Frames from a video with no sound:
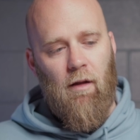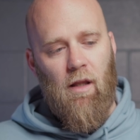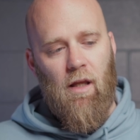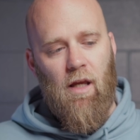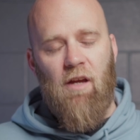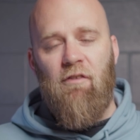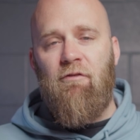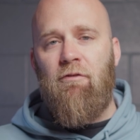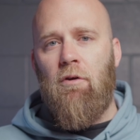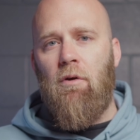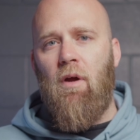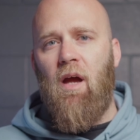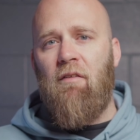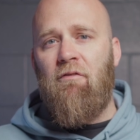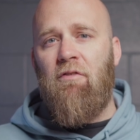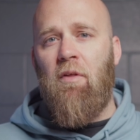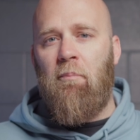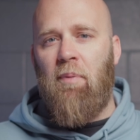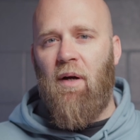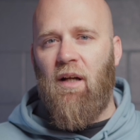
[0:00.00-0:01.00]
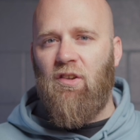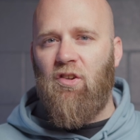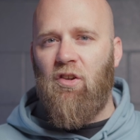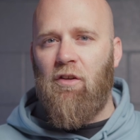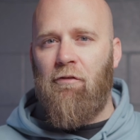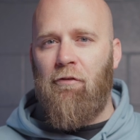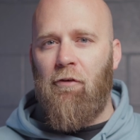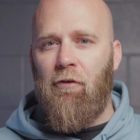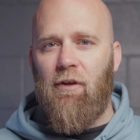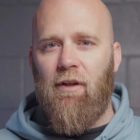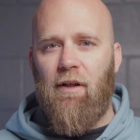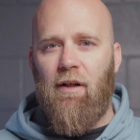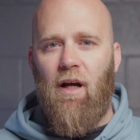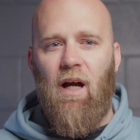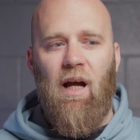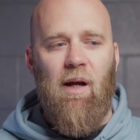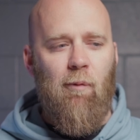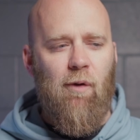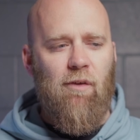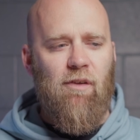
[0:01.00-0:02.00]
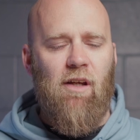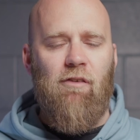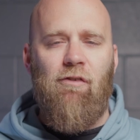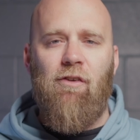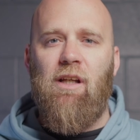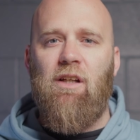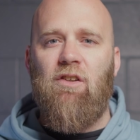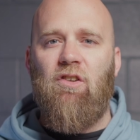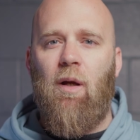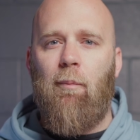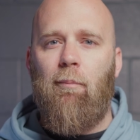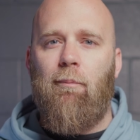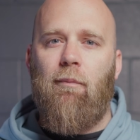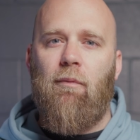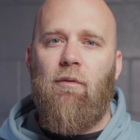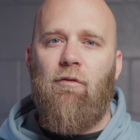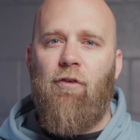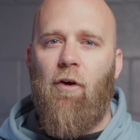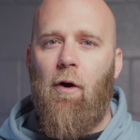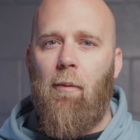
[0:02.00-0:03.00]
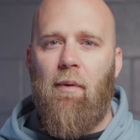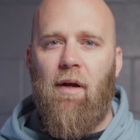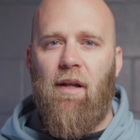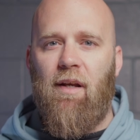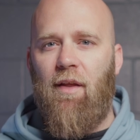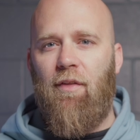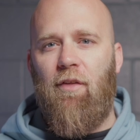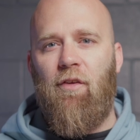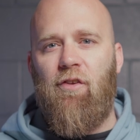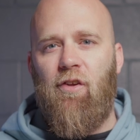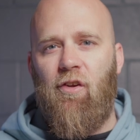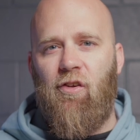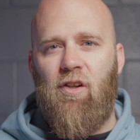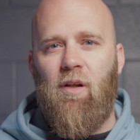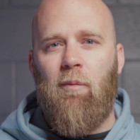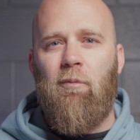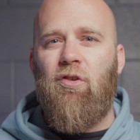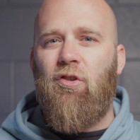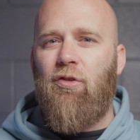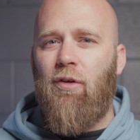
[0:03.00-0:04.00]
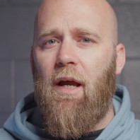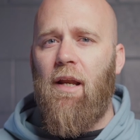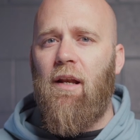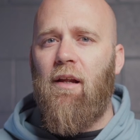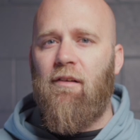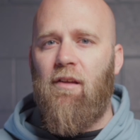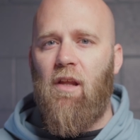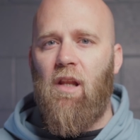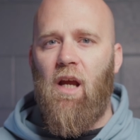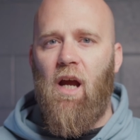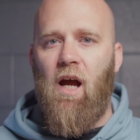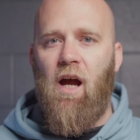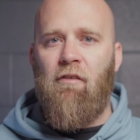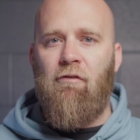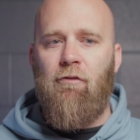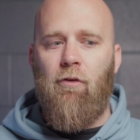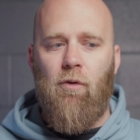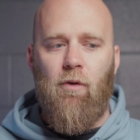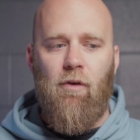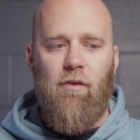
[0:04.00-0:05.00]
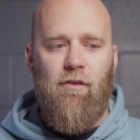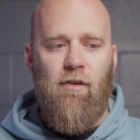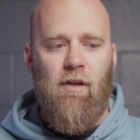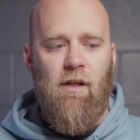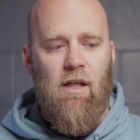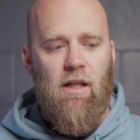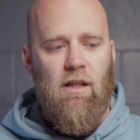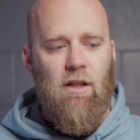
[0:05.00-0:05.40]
If you have the budget for it, I would definitely jump from another system straight into the R4s.